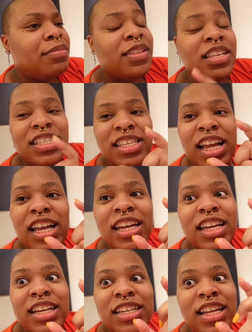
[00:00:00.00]
the
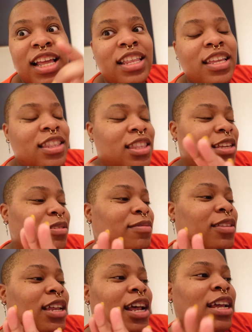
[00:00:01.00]
sign telling them
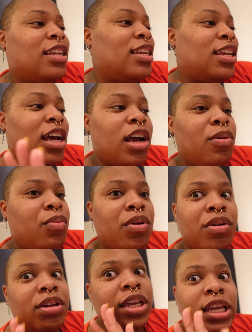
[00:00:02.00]
that I did not
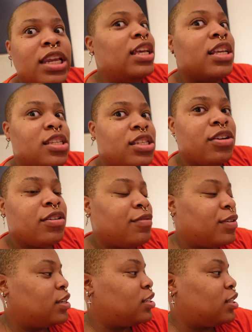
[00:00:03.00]
want any
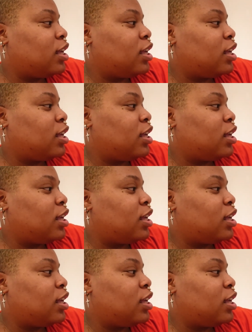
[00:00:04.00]
service.